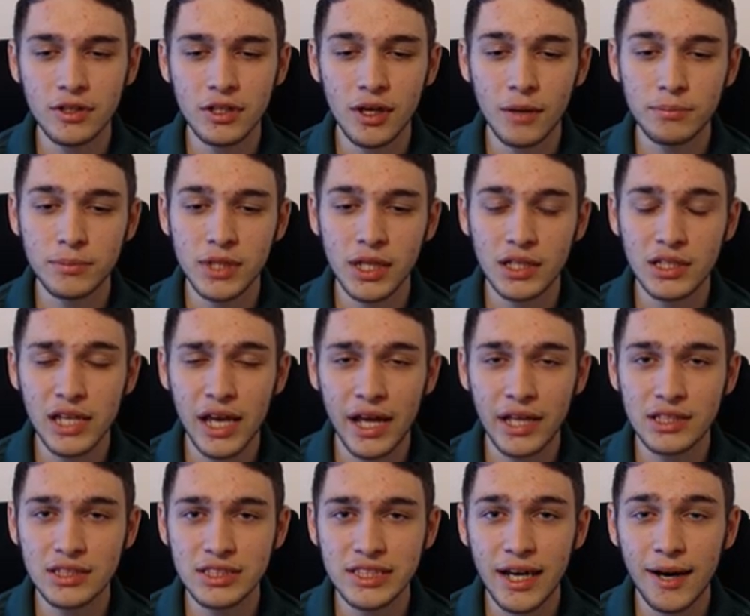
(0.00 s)
the update
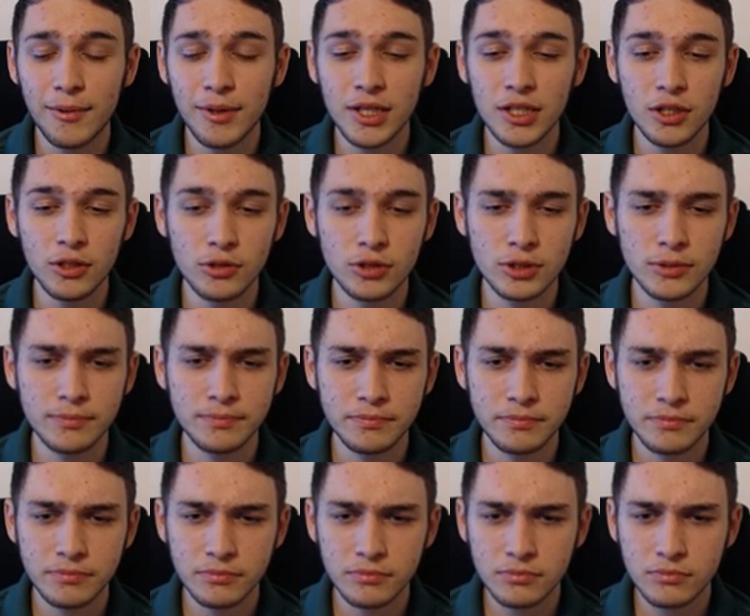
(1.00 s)
and see how it goes.
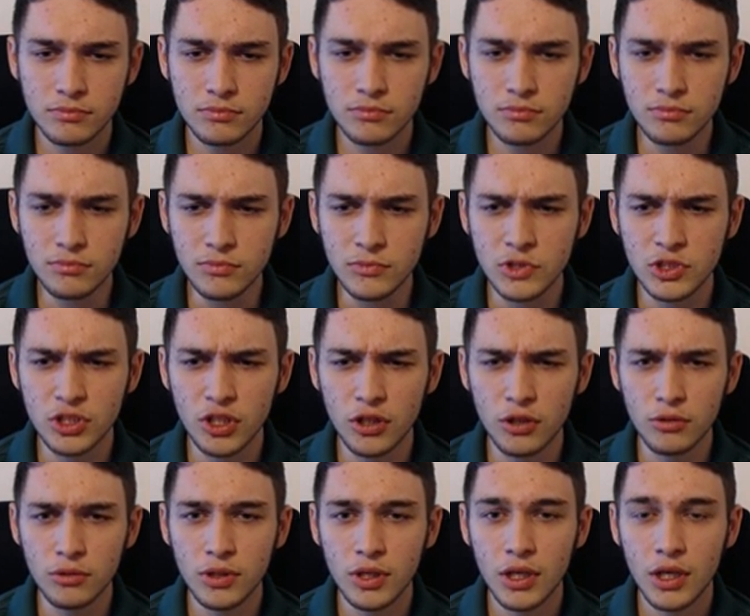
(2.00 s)

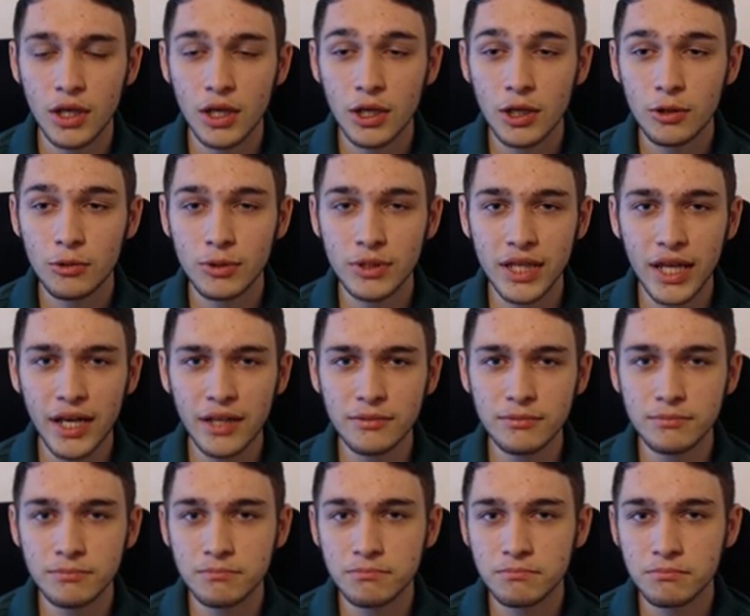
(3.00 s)
So, with that,
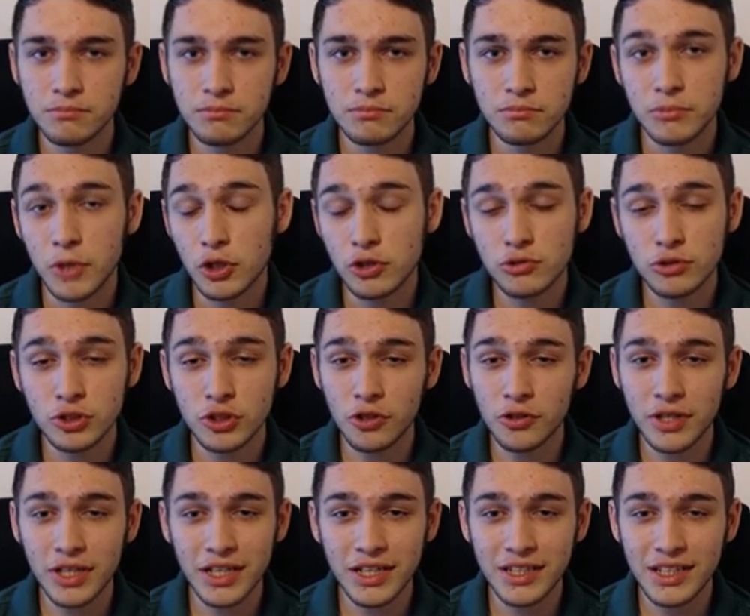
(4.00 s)
post what y'all
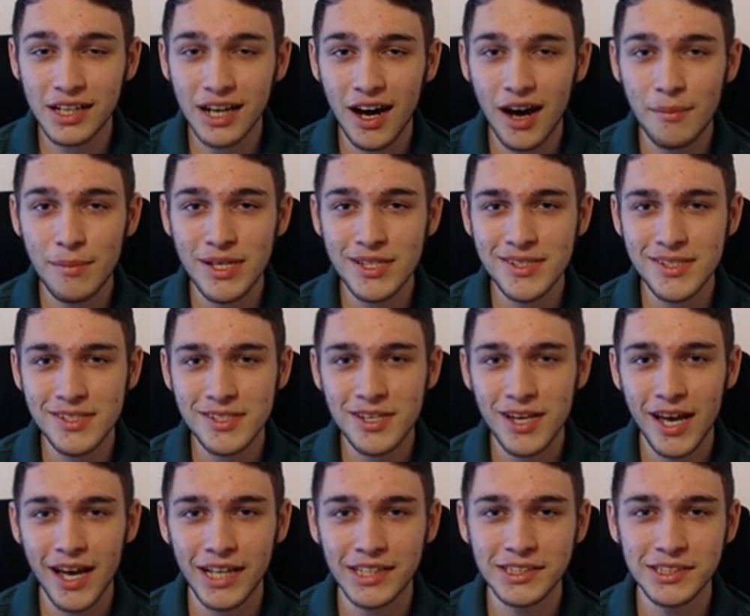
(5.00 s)
think in the comments,
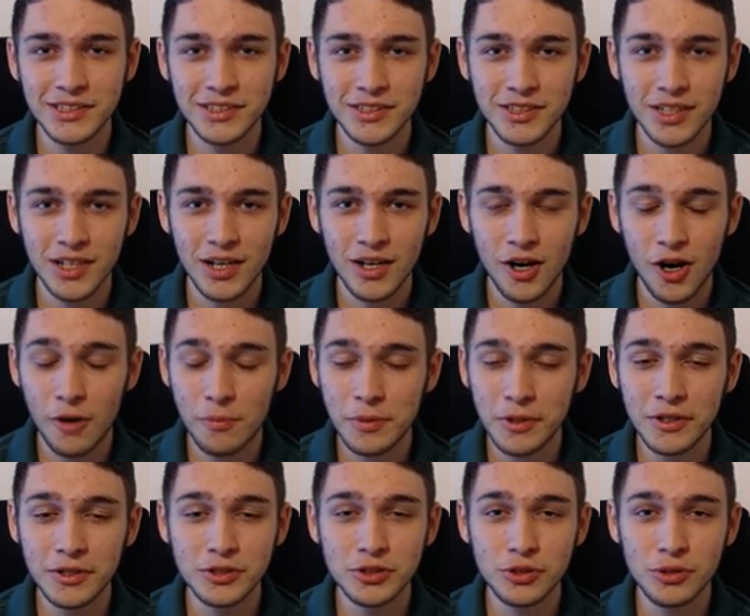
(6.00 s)
and hope
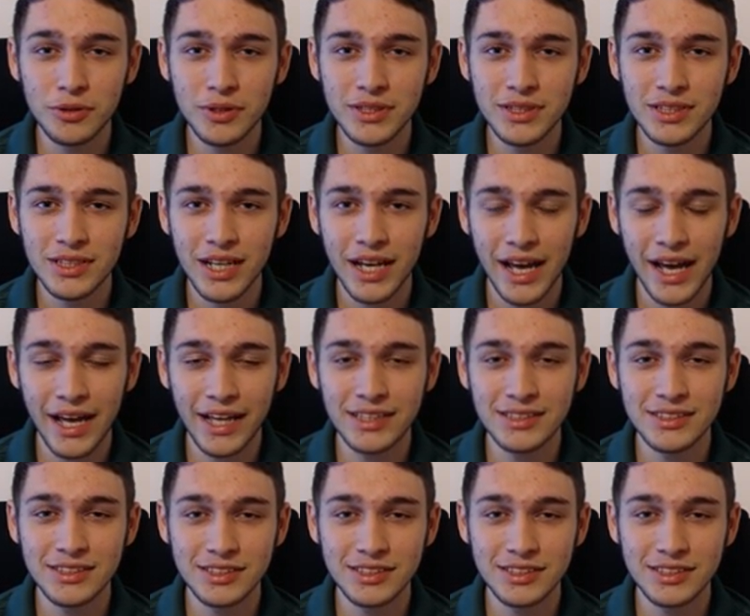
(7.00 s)
y'all enjoyed, and